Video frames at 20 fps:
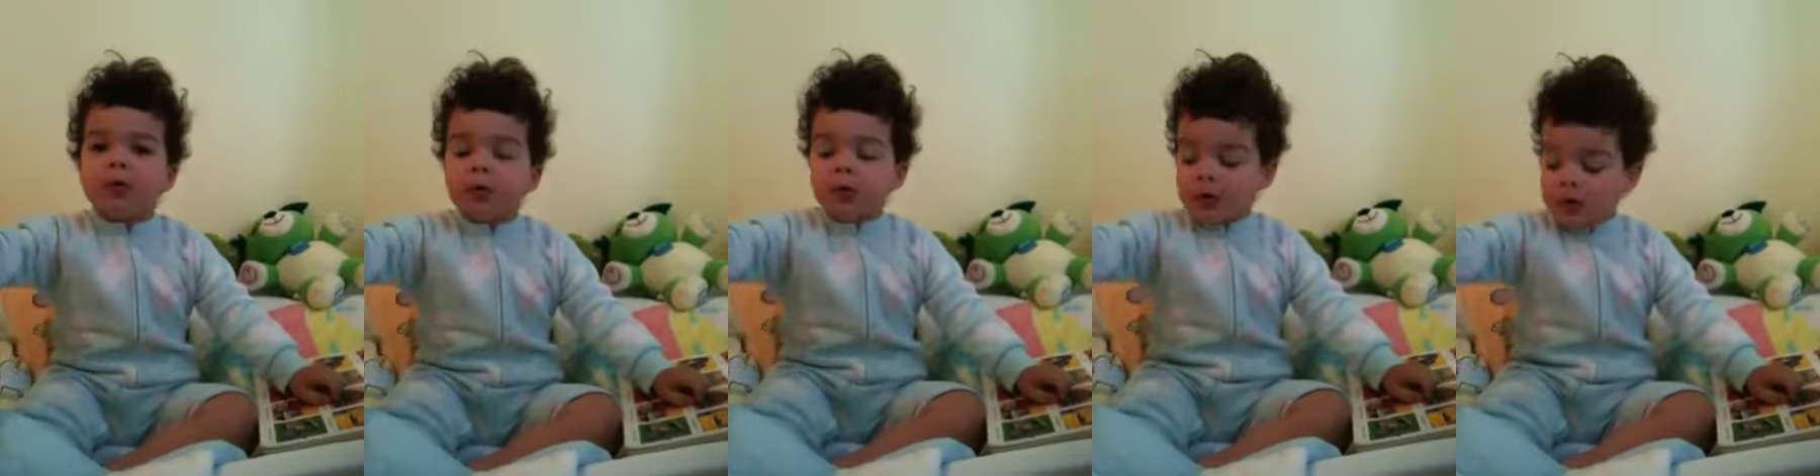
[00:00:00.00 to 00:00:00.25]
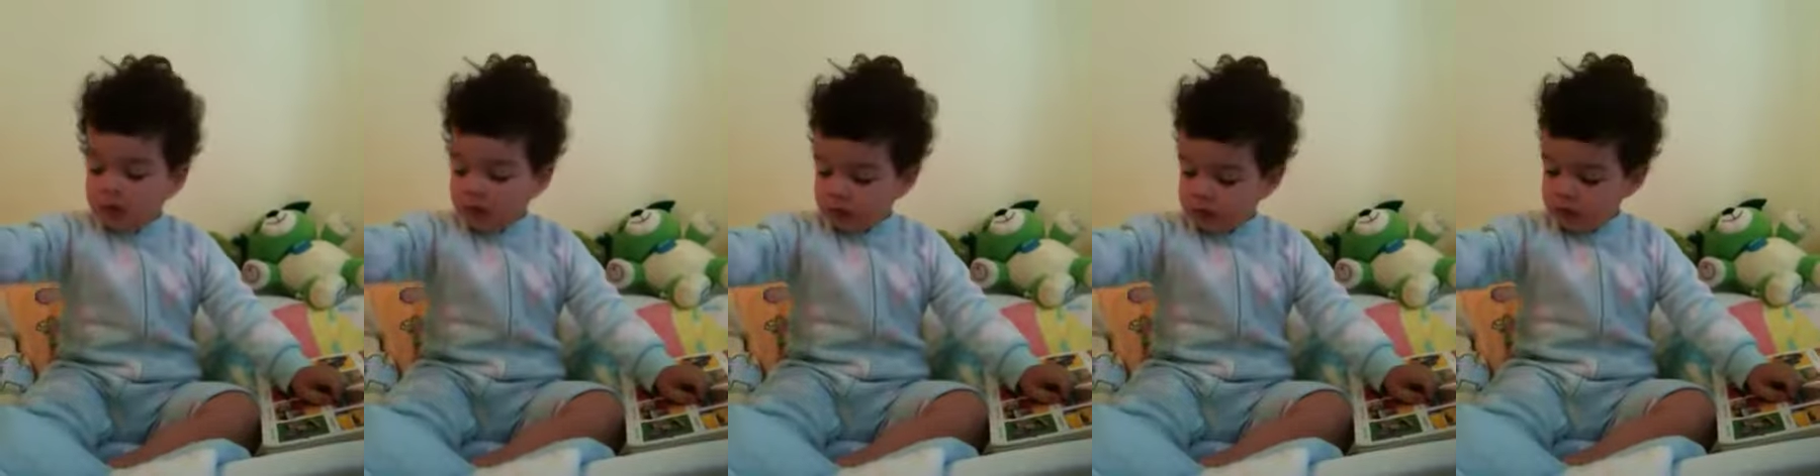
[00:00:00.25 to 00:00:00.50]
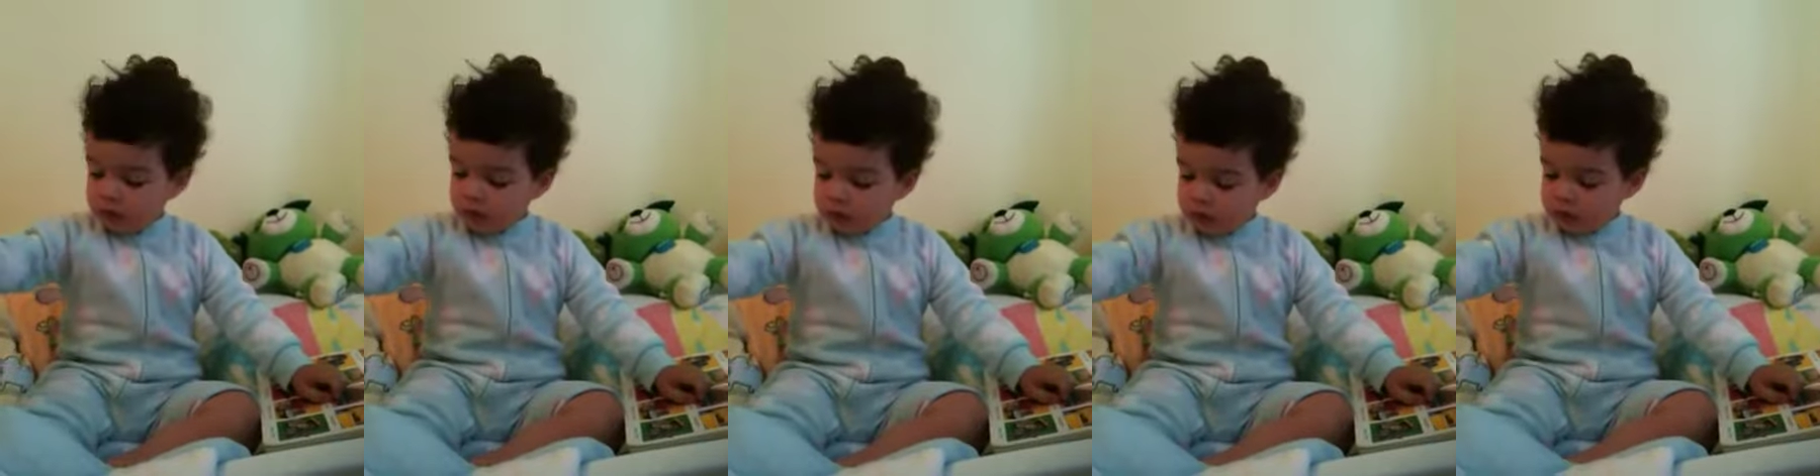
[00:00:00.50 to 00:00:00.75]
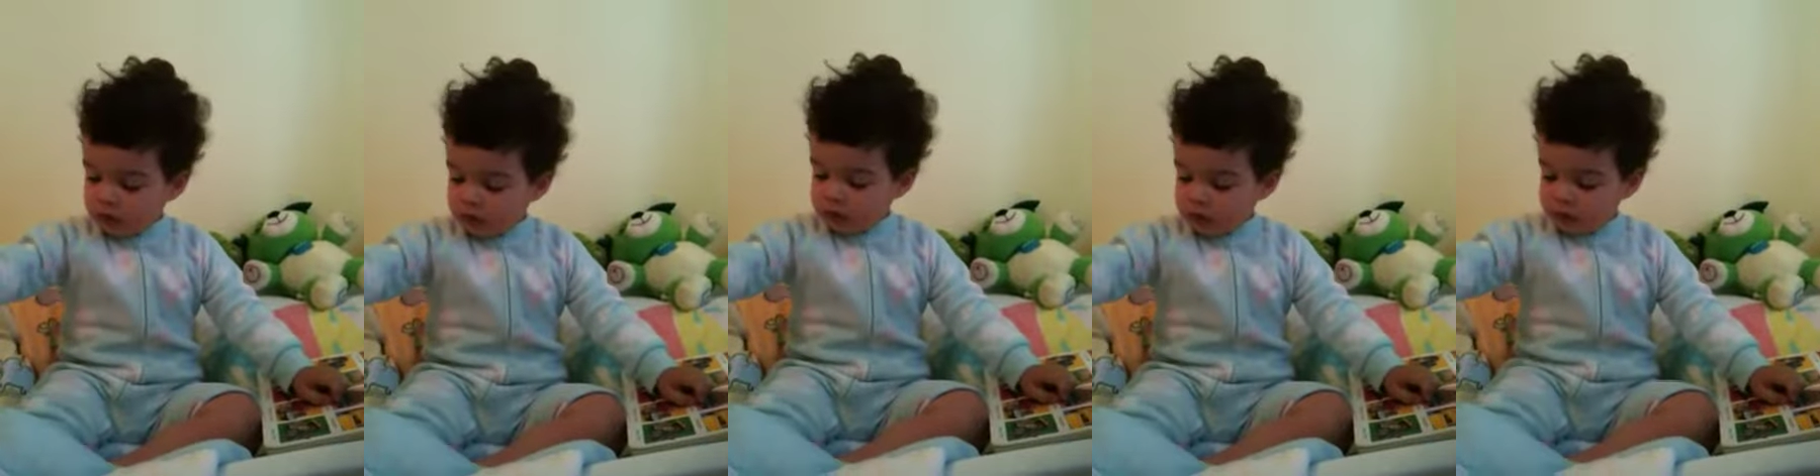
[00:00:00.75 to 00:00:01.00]
the fire
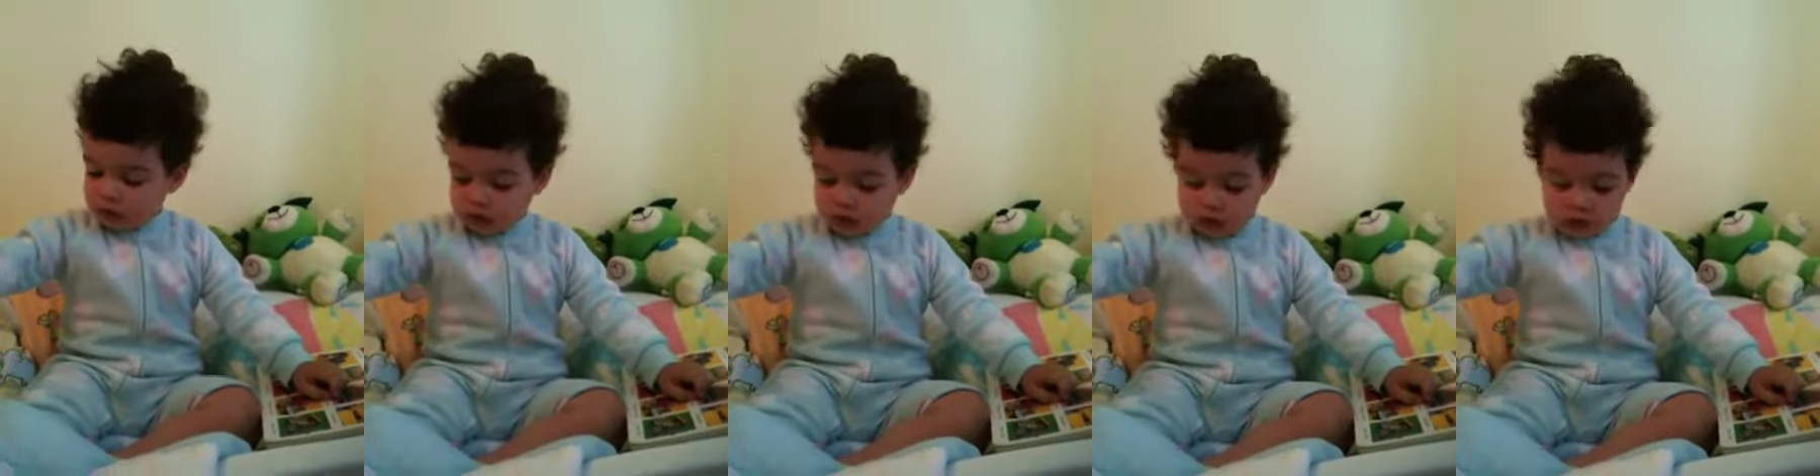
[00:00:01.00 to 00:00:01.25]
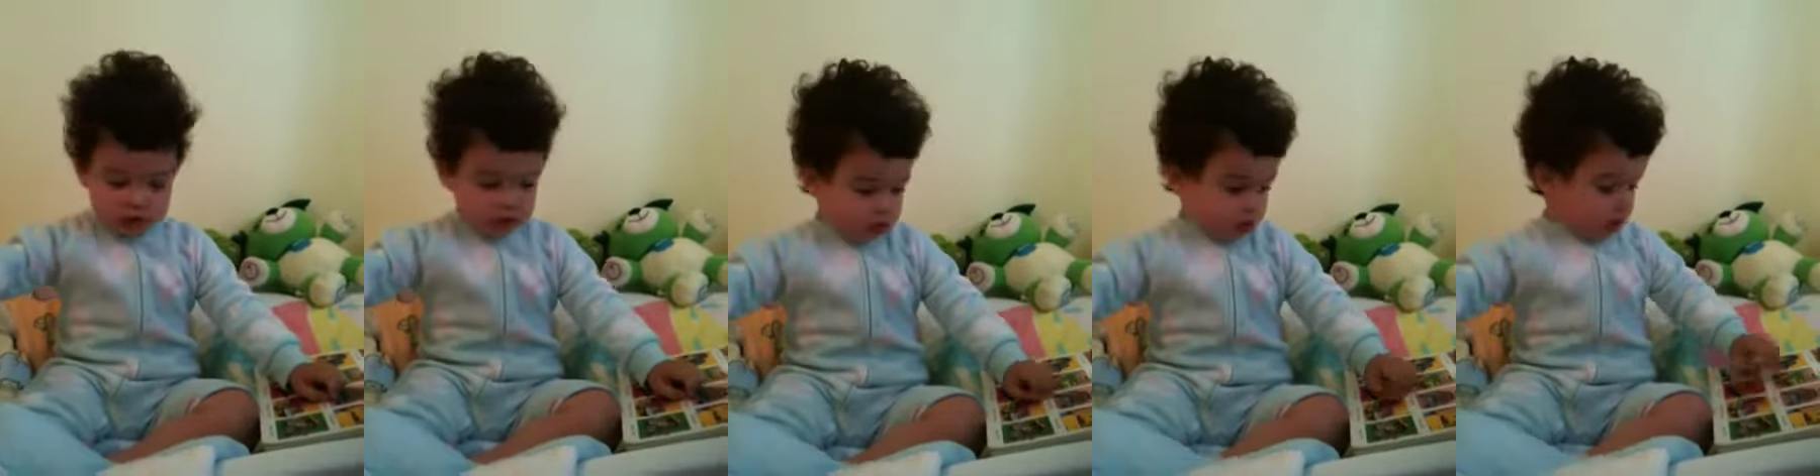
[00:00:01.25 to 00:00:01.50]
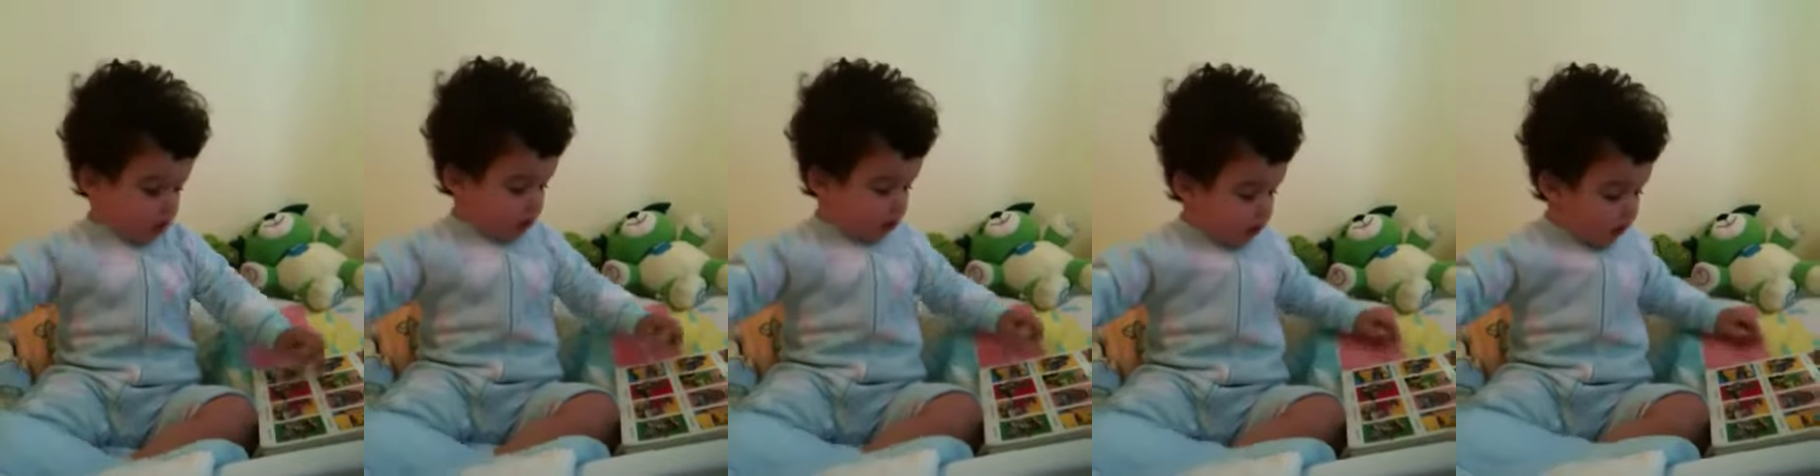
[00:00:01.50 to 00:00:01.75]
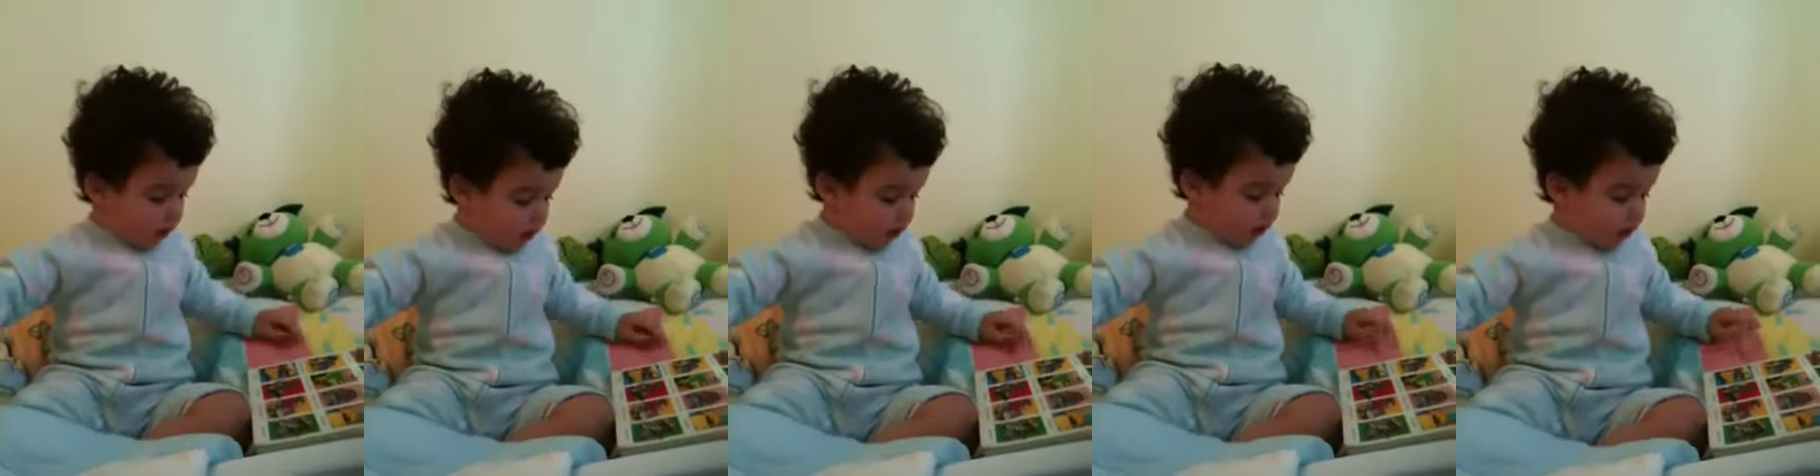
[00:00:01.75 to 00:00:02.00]
chief's truck.
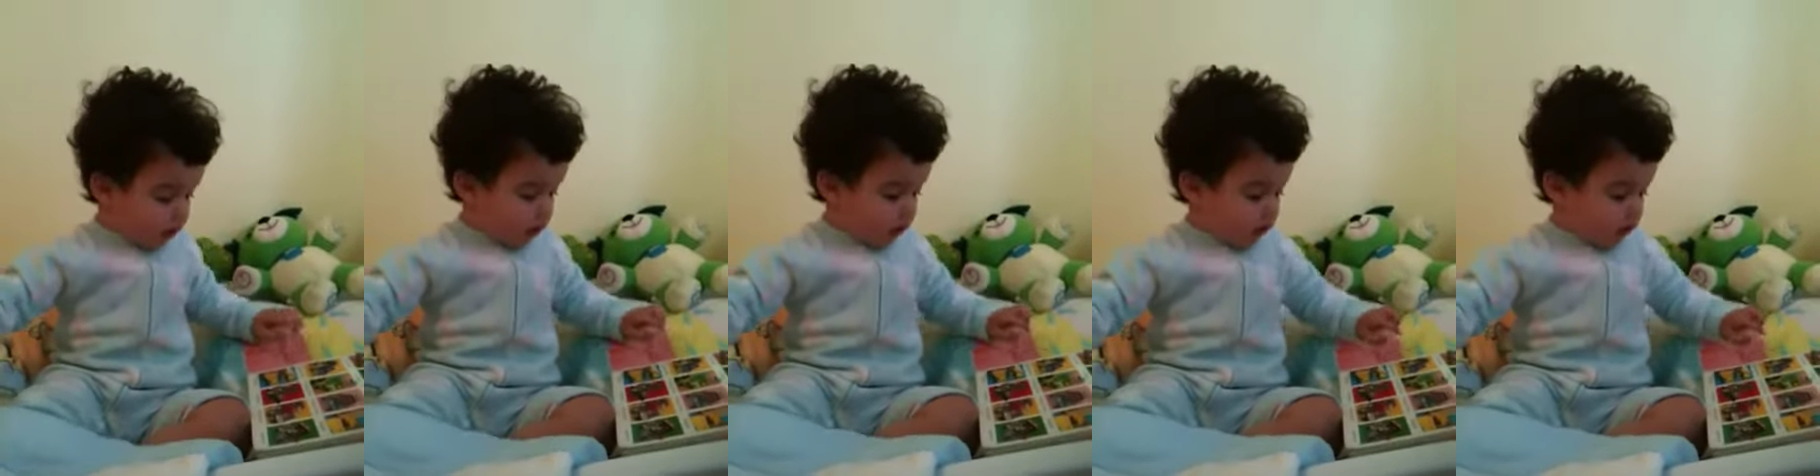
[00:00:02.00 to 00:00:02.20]
Huh?